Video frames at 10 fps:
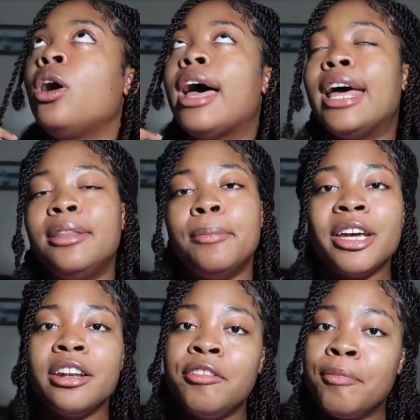at the
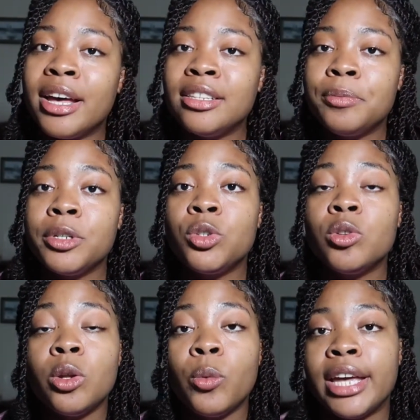beginning of my
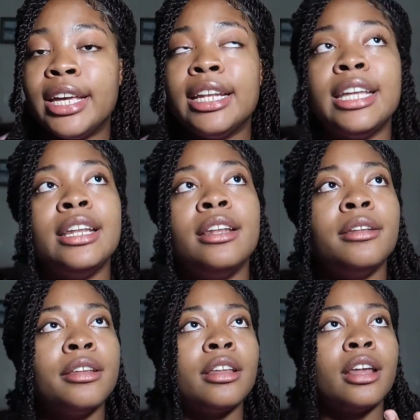spiritual awakening,
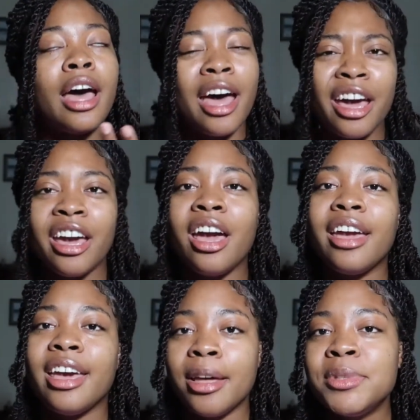I
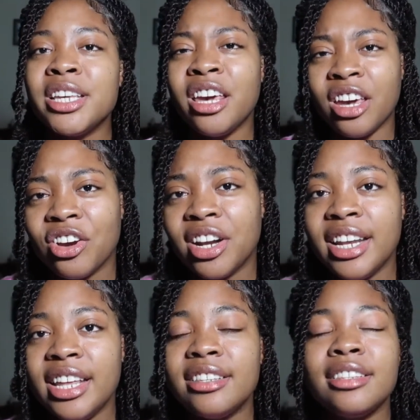kept hearing
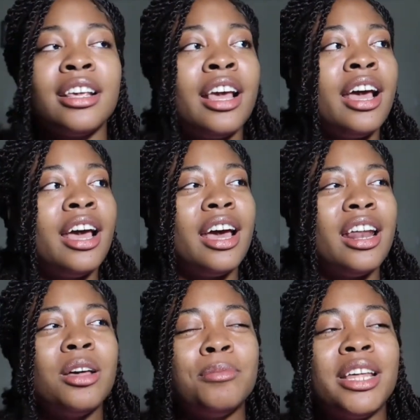this, and
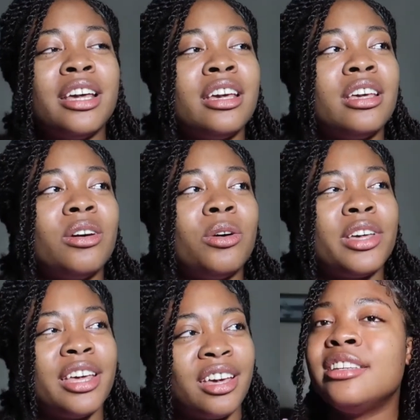I'm like,
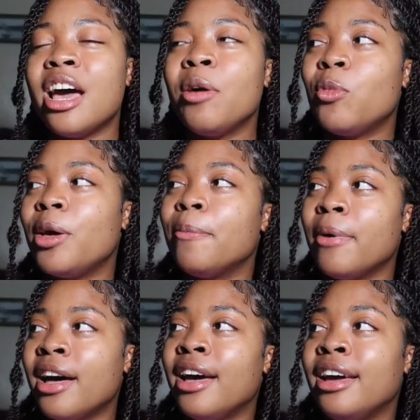okay. Time went
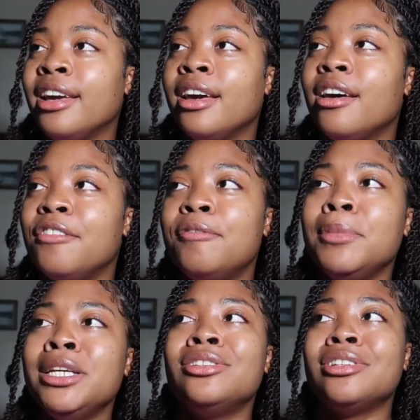by of
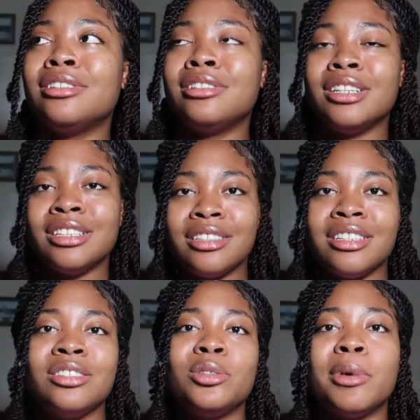me just
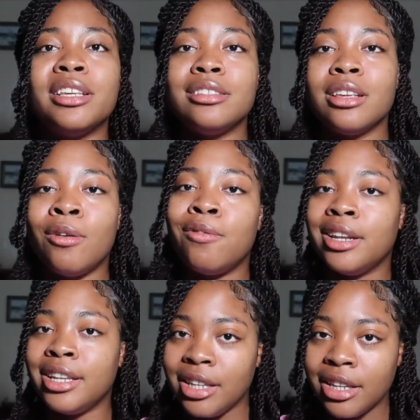listening to myself
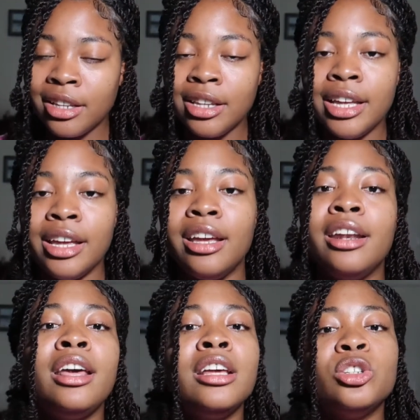and healing,
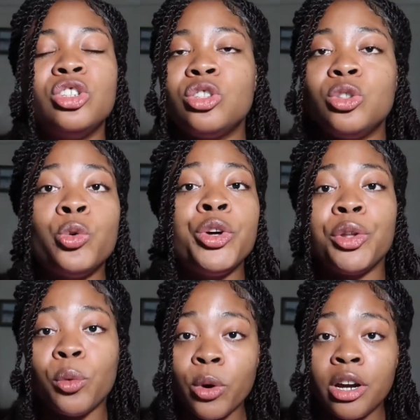just doing
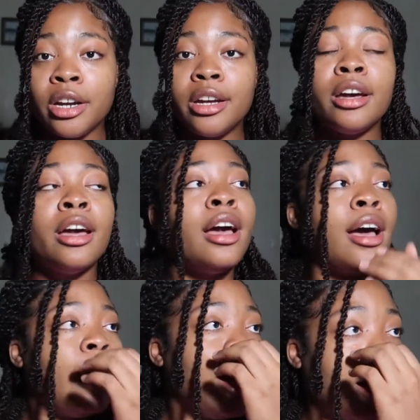the work.
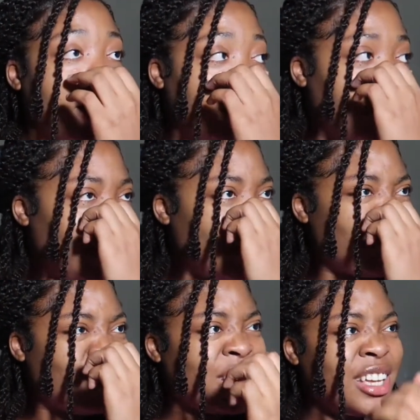I
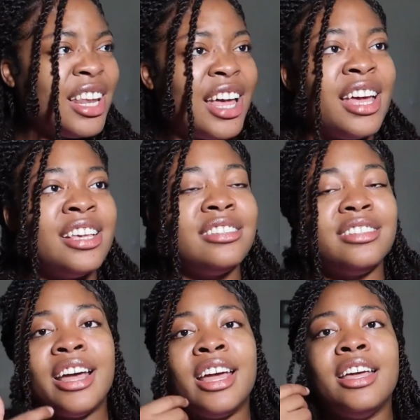realized
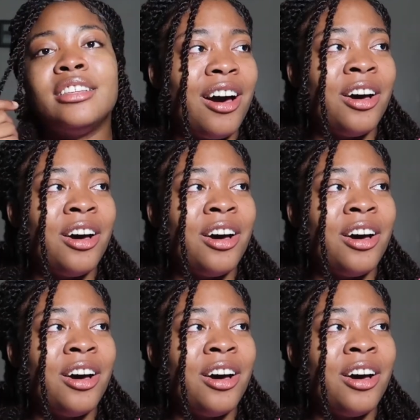that